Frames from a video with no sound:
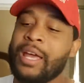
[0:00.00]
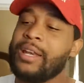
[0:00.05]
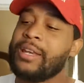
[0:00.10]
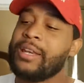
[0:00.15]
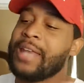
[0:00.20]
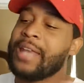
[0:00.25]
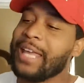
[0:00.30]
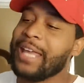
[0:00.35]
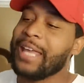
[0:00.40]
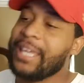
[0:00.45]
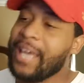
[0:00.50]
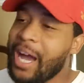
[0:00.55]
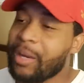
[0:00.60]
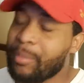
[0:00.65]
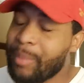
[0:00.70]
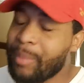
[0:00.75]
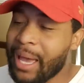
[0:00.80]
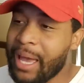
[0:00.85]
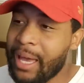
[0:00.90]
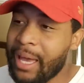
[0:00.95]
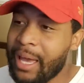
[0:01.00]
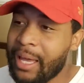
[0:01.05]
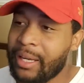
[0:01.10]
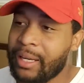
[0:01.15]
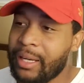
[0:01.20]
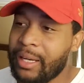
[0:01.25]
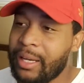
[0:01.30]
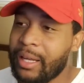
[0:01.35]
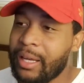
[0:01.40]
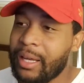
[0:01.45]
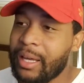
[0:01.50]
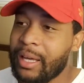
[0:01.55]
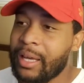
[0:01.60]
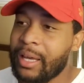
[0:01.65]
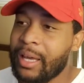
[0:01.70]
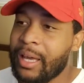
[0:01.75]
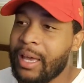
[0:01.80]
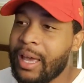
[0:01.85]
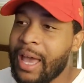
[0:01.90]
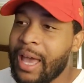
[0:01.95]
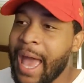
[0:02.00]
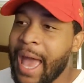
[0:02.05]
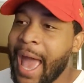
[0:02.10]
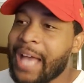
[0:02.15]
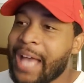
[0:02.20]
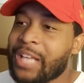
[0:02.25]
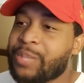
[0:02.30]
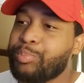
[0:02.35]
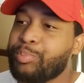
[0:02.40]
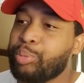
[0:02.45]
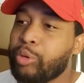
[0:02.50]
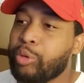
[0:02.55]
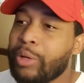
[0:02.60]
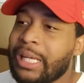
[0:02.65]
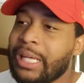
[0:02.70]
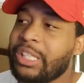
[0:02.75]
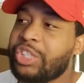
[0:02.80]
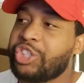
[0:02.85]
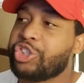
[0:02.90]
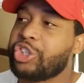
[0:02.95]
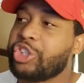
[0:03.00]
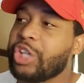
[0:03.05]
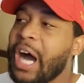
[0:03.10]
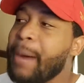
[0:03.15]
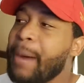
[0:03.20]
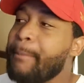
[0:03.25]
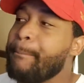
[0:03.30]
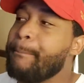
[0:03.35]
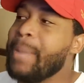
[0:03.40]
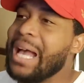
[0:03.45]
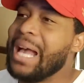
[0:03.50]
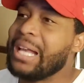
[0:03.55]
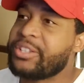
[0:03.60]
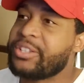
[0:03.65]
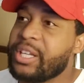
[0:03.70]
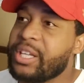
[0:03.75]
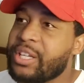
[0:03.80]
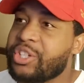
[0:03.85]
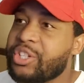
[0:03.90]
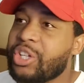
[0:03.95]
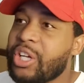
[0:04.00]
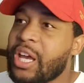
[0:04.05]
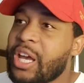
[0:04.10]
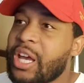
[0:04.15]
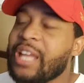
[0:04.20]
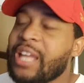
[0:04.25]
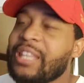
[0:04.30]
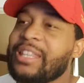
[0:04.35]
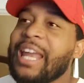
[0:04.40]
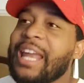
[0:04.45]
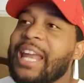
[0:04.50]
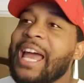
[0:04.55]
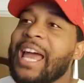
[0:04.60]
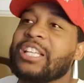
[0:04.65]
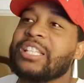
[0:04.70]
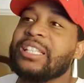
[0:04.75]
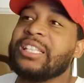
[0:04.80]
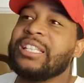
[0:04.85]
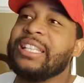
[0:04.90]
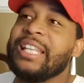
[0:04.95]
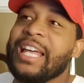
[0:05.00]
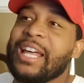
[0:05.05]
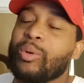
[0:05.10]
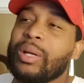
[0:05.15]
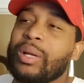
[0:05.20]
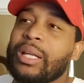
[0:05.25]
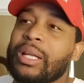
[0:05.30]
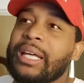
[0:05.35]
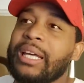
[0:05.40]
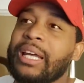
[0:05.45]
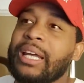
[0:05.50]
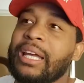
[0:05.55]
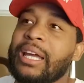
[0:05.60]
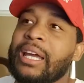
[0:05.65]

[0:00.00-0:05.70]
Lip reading: That young man has preached a message that has literally,